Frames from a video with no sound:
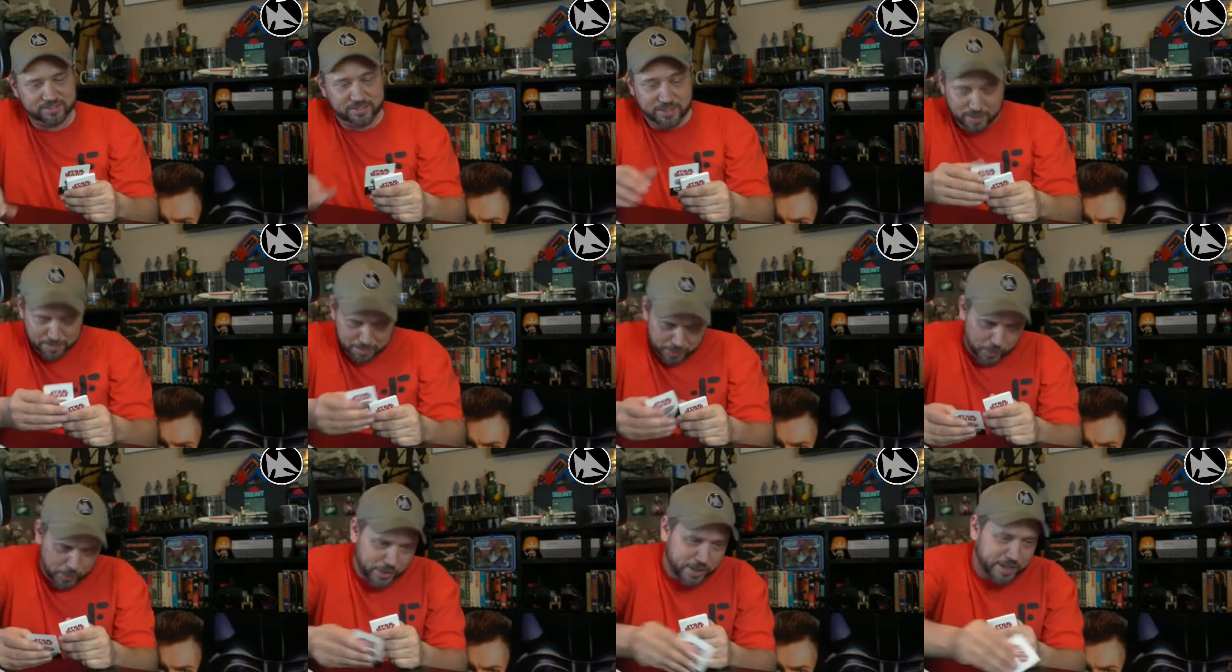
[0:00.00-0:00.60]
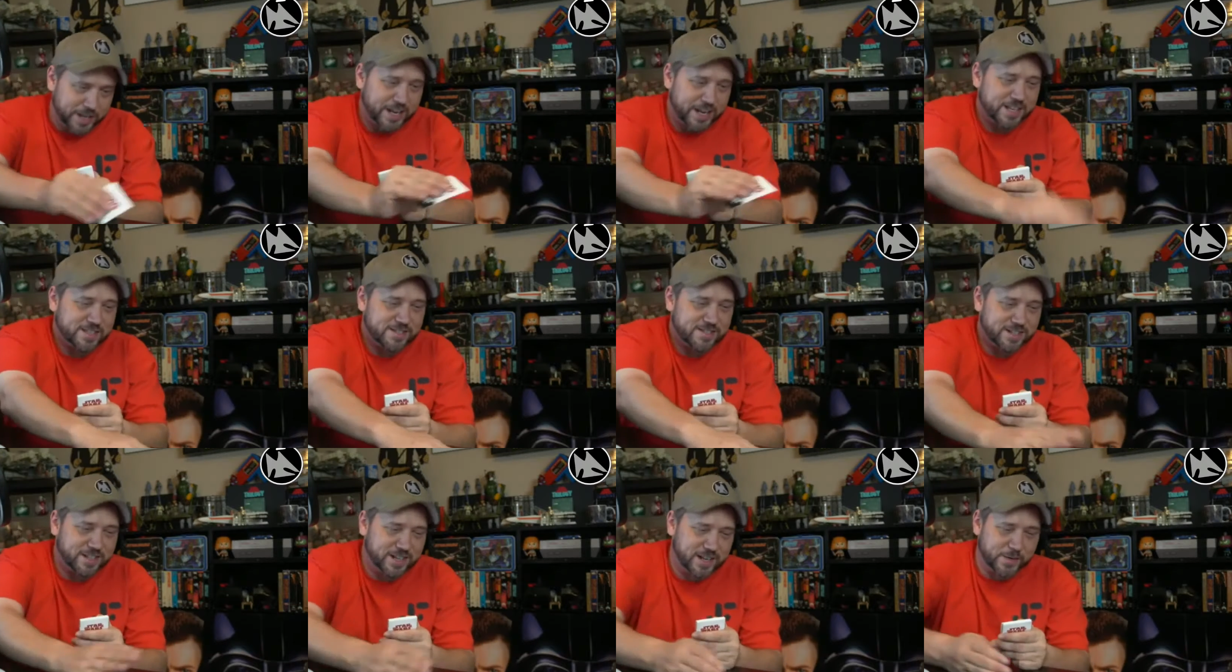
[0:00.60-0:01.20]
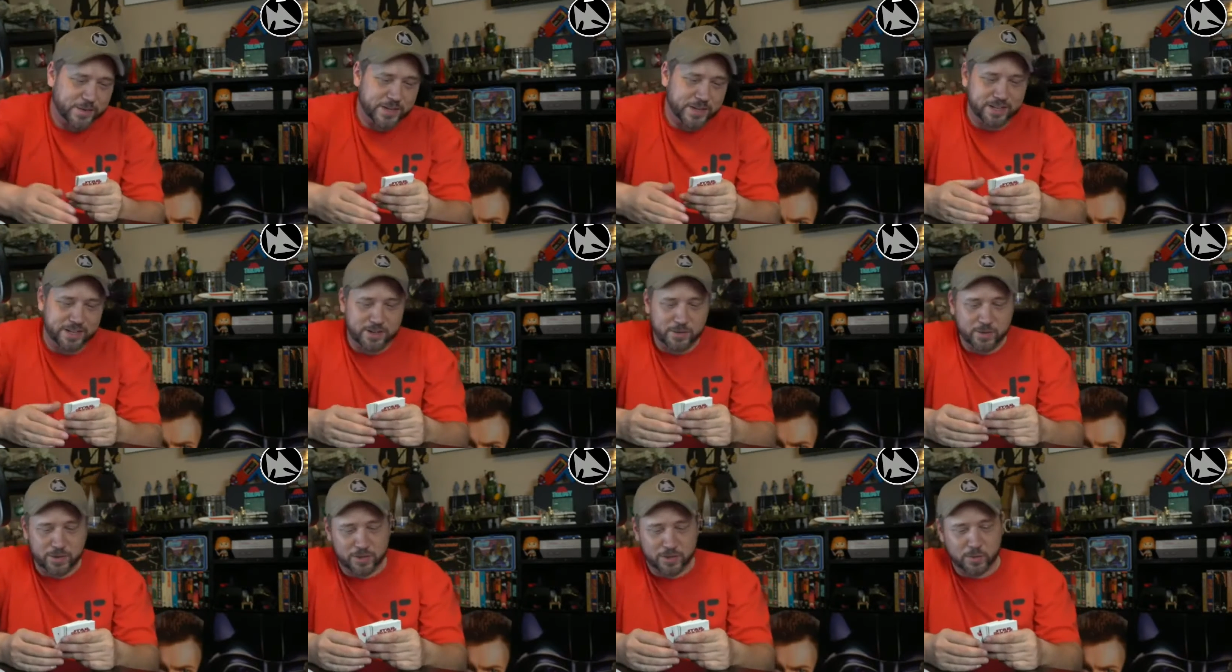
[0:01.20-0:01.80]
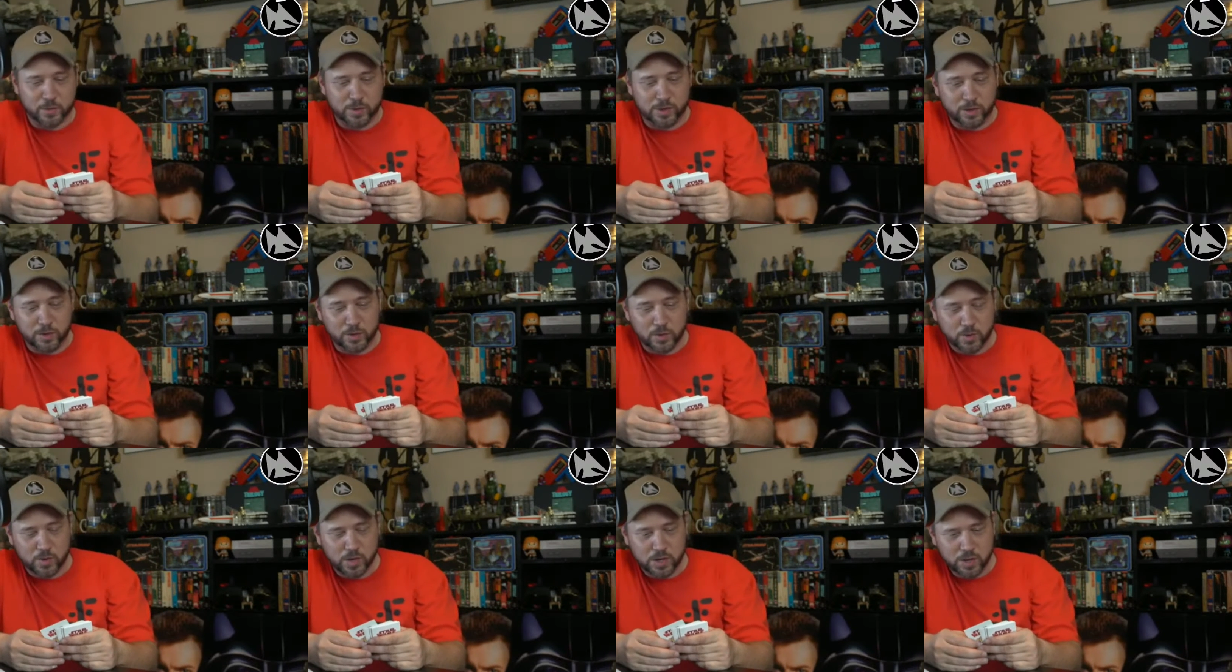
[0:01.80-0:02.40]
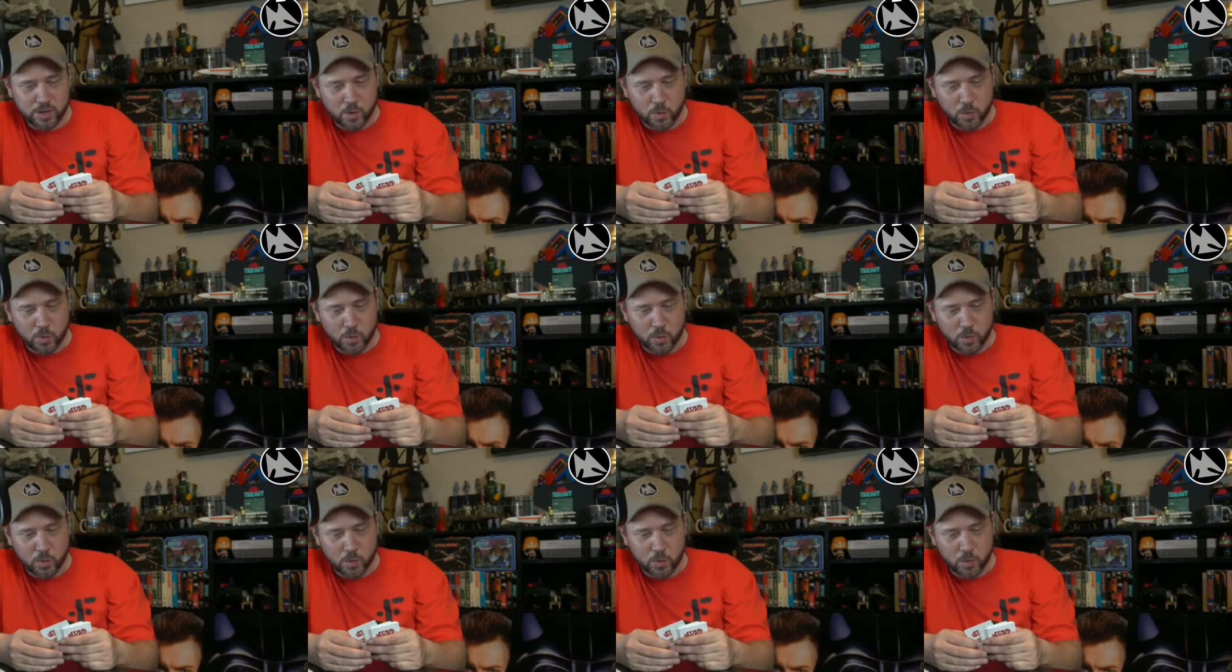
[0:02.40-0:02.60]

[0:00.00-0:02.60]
Number one answer. There we go. We're on a roll.